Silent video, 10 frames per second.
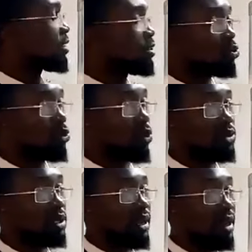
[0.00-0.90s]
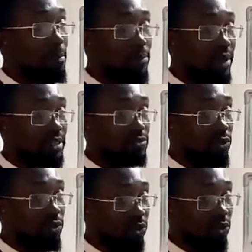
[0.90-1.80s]
line is 200 Naira price
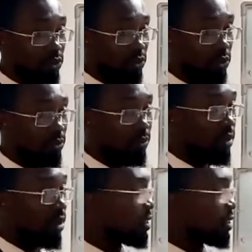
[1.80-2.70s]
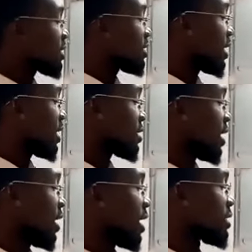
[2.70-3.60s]
for coke, they are, they are
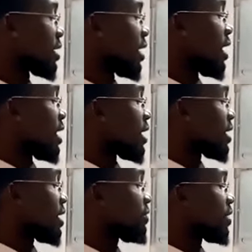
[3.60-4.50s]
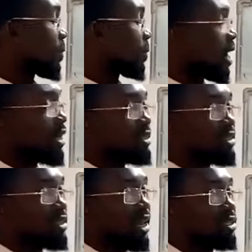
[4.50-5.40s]
saying that if the
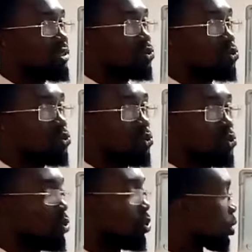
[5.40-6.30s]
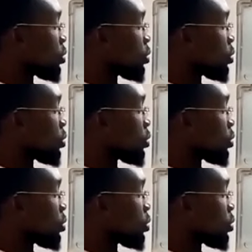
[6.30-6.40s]
price gets to